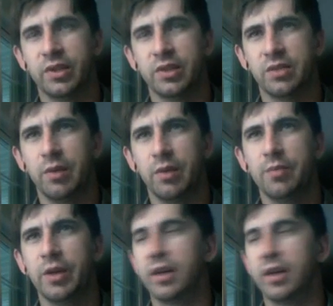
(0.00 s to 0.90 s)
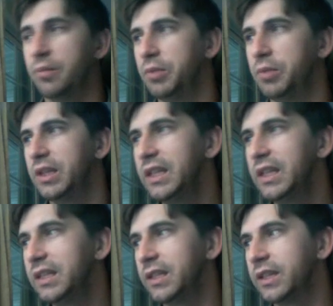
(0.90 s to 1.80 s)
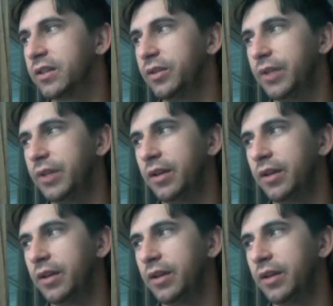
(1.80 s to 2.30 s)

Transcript: despite being completely occluded.